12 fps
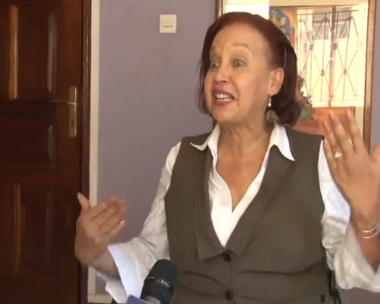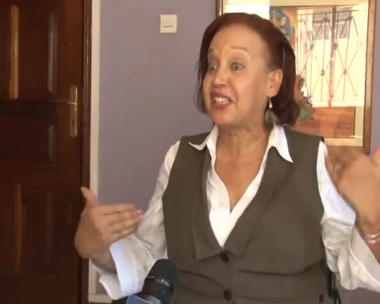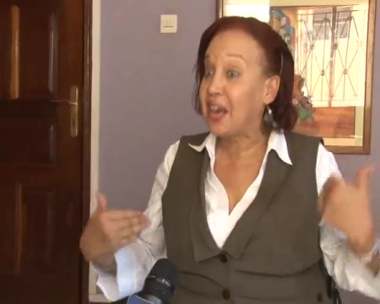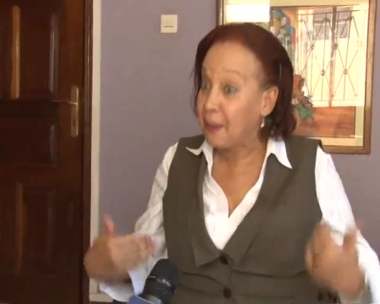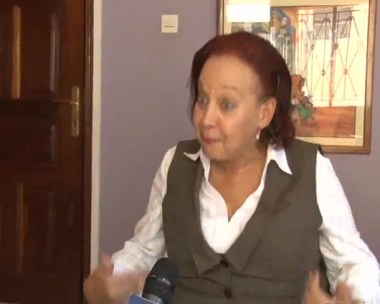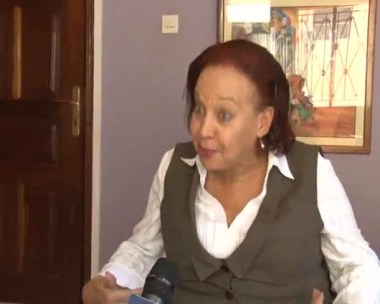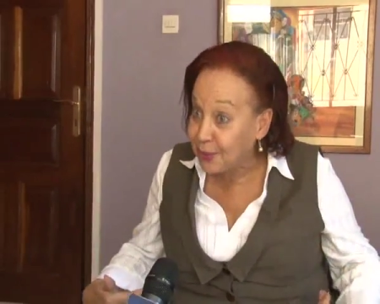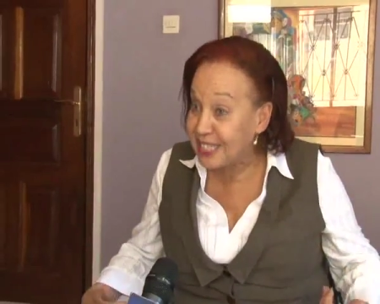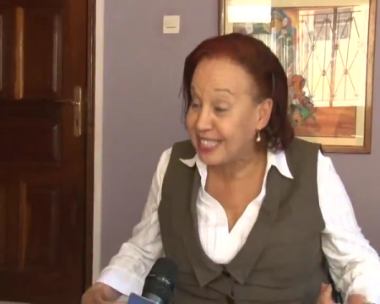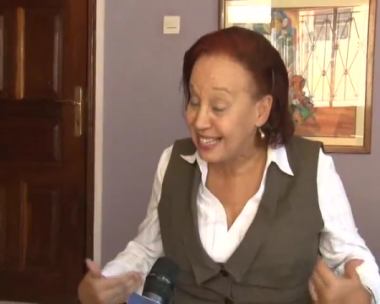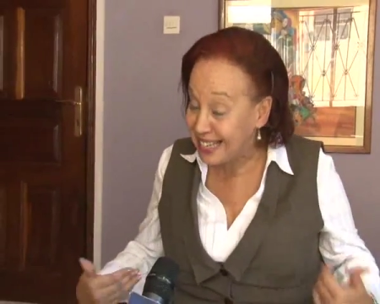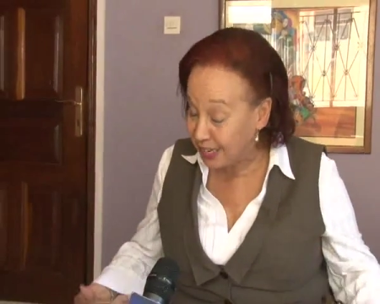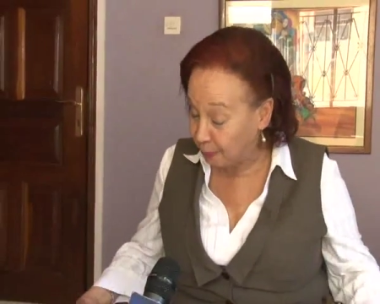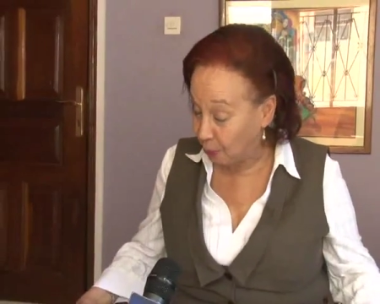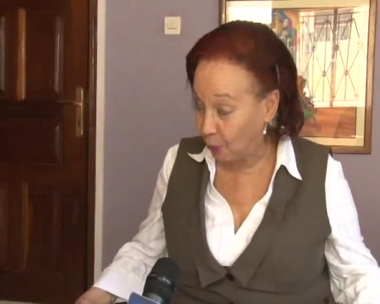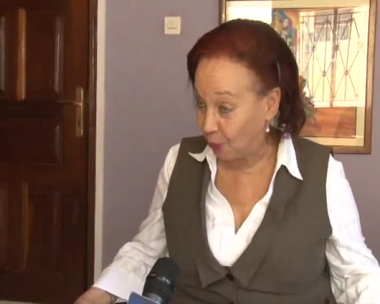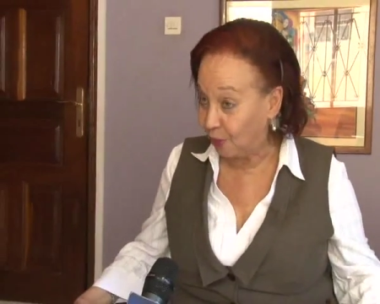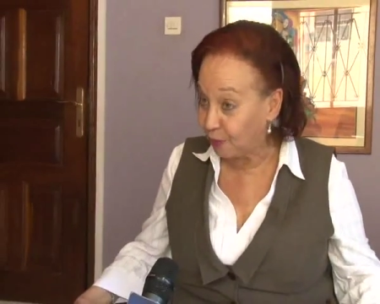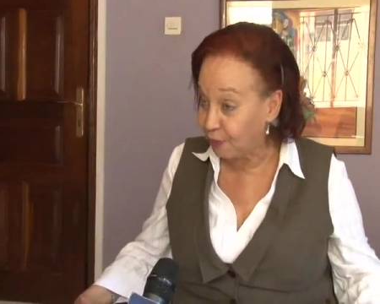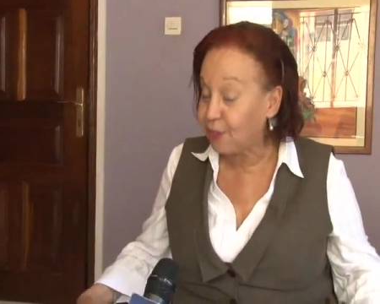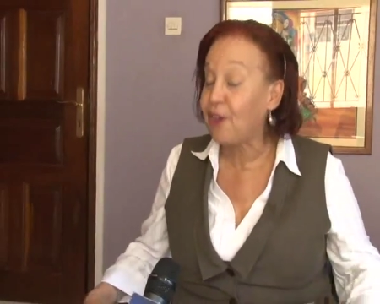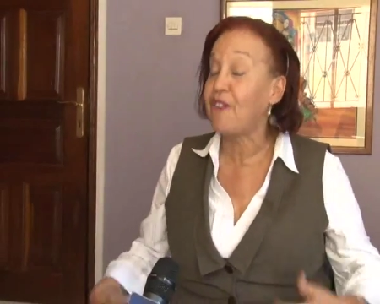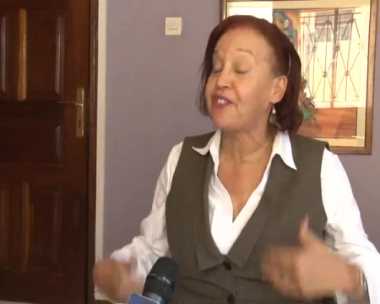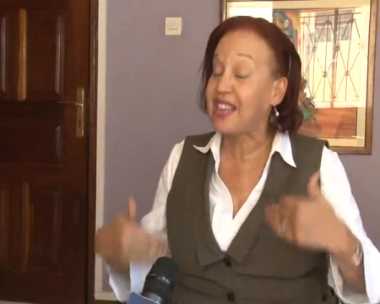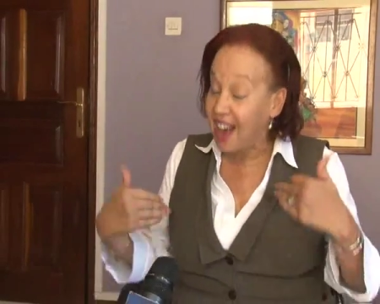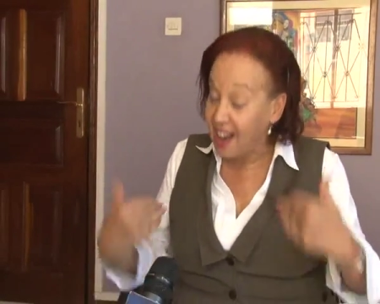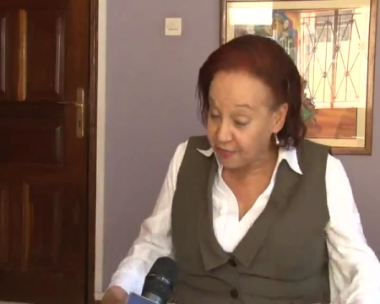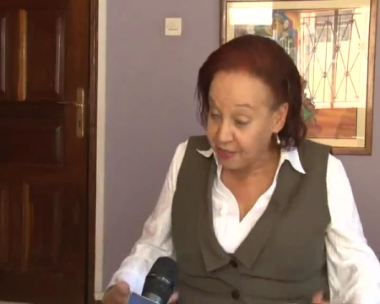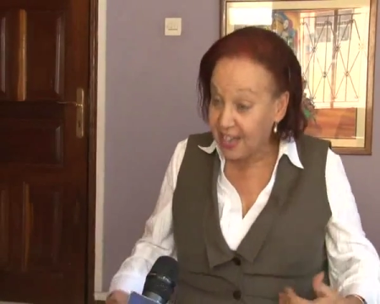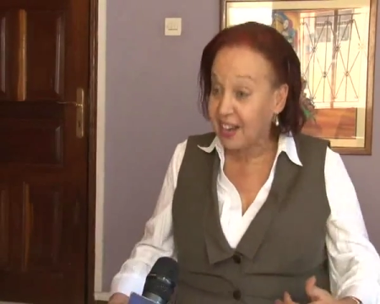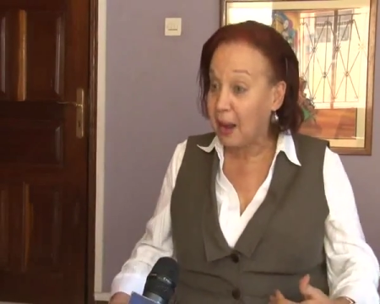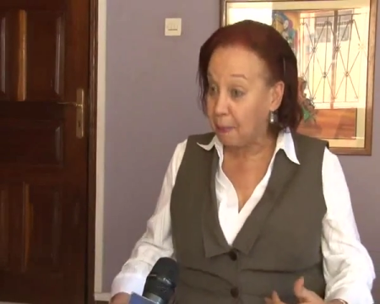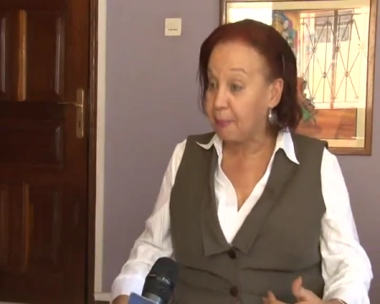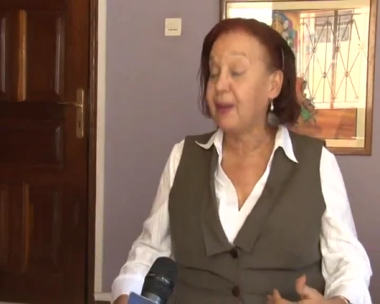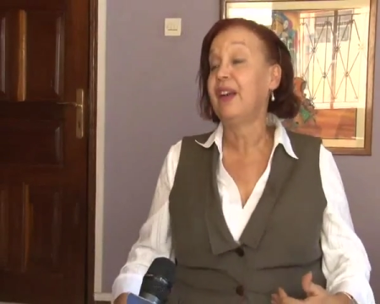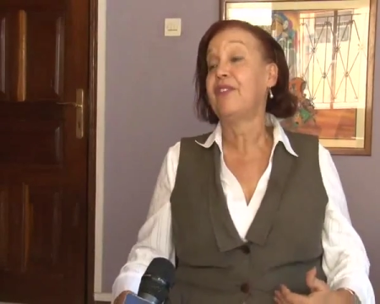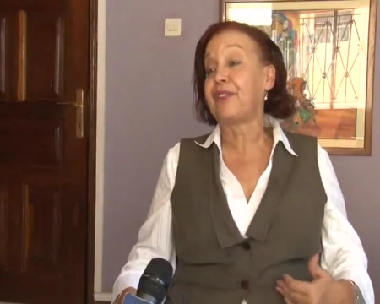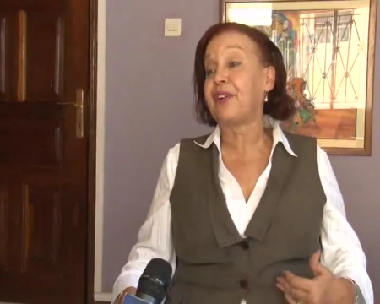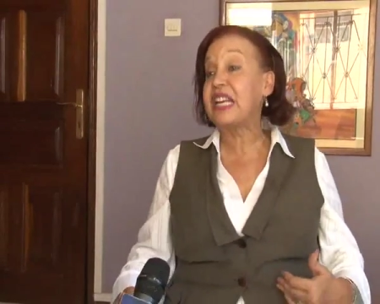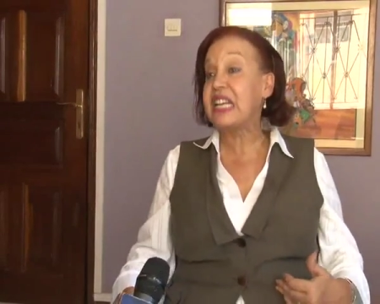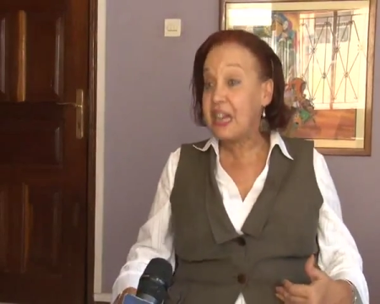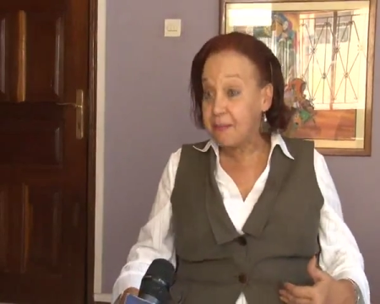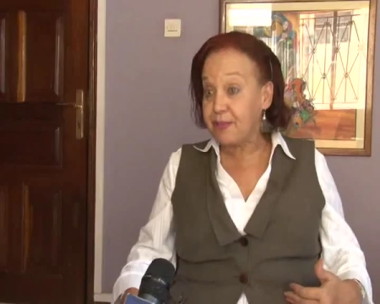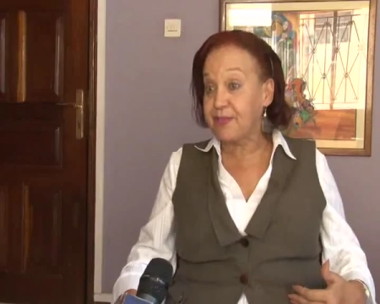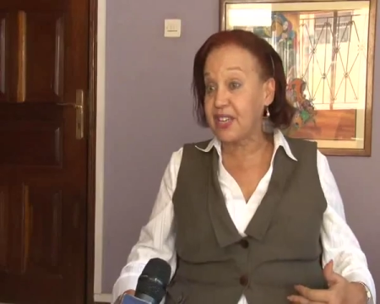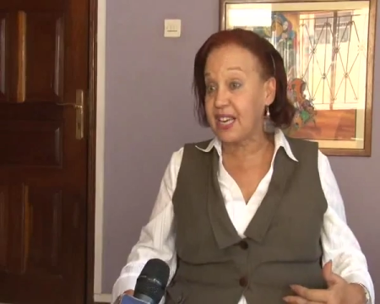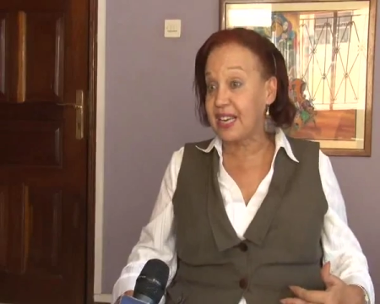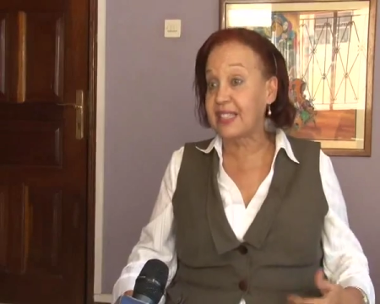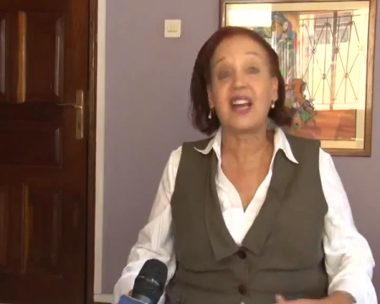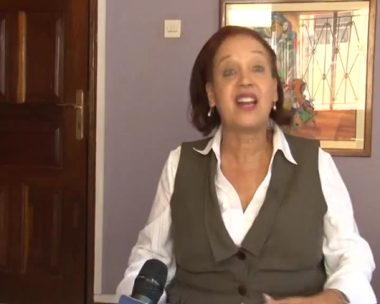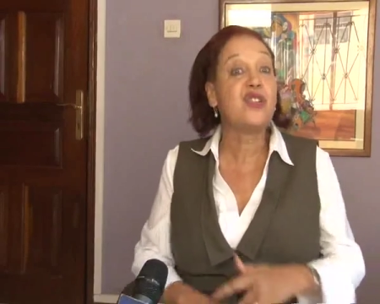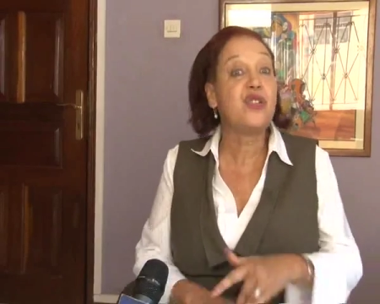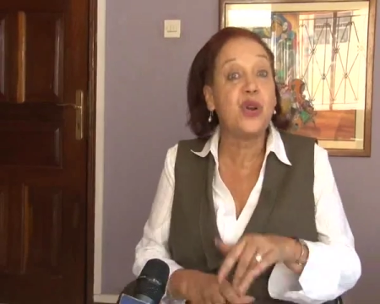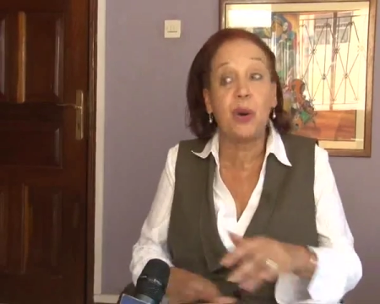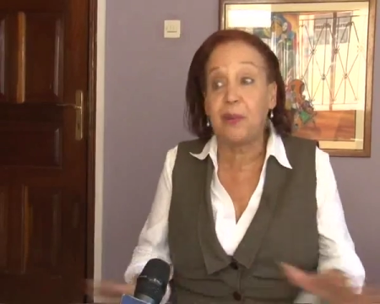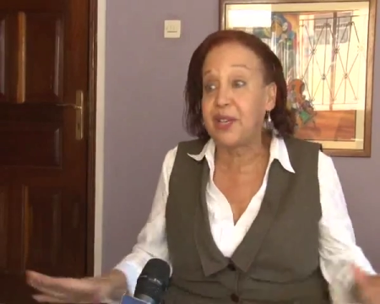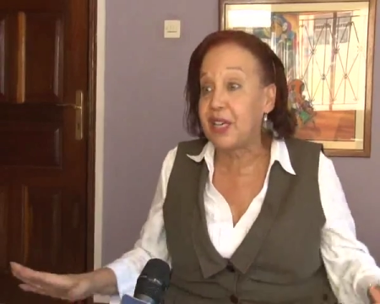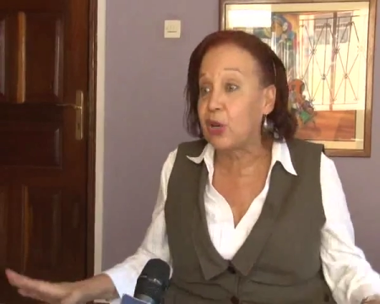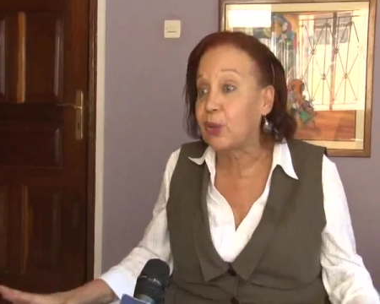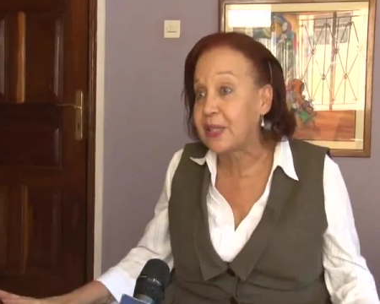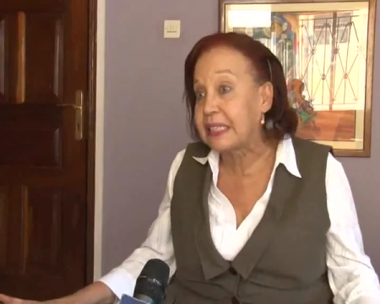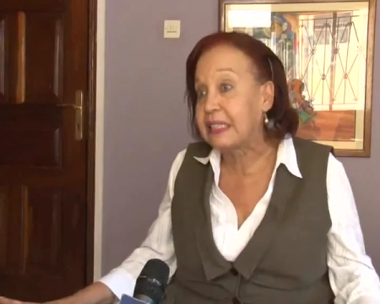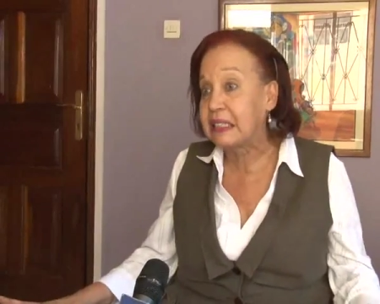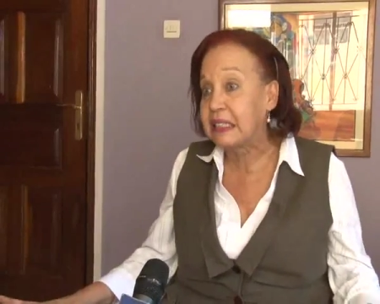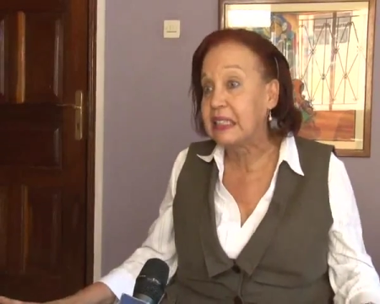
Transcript: are champions in netball for the Africa Cup for a number of years and nobody knows it.